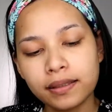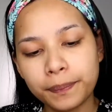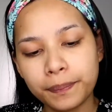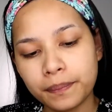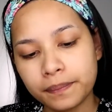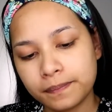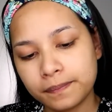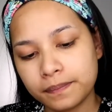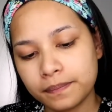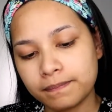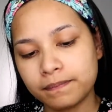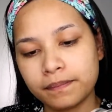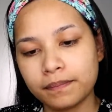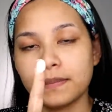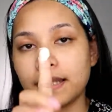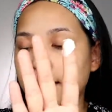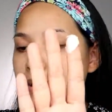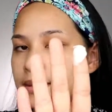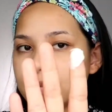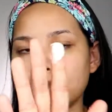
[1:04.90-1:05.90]
so I will be
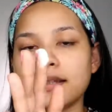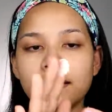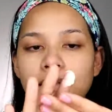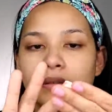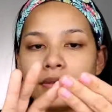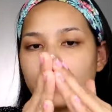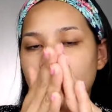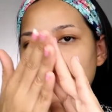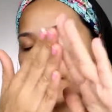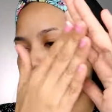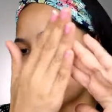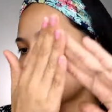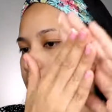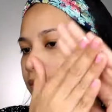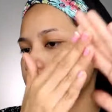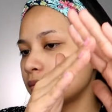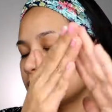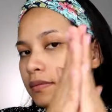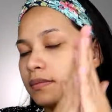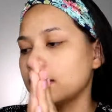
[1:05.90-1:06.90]
using this
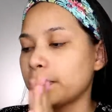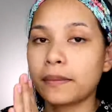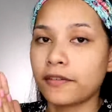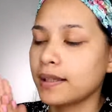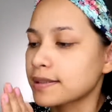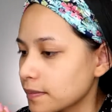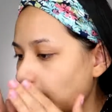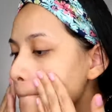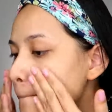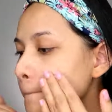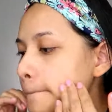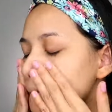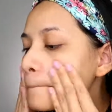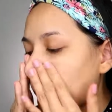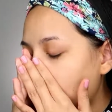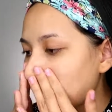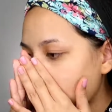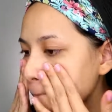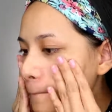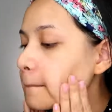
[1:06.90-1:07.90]

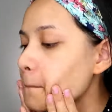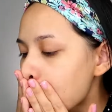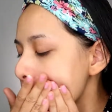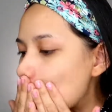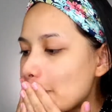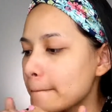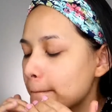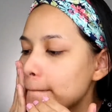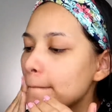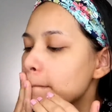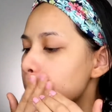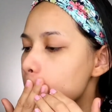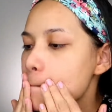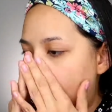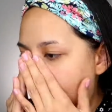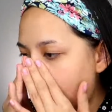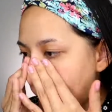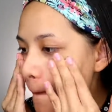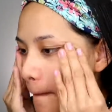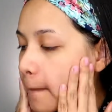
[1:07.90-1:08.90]
vitamin enriched
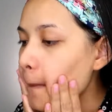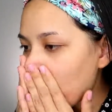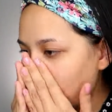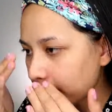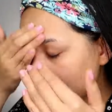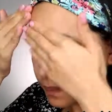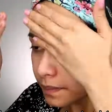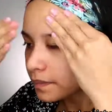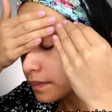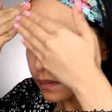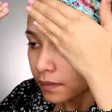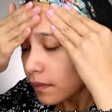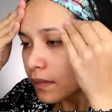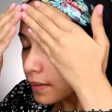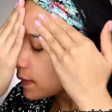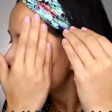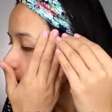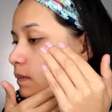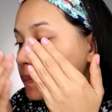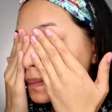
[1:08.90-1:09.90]
face base
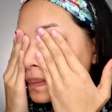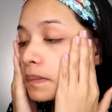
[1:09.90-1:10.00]
from